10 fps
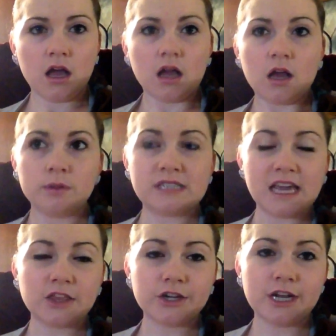It's
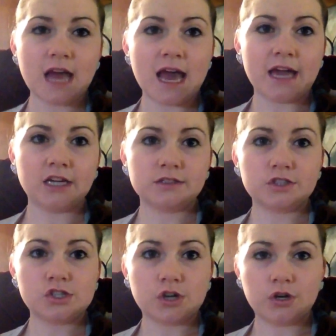8:39,
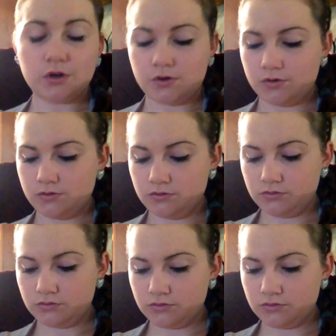so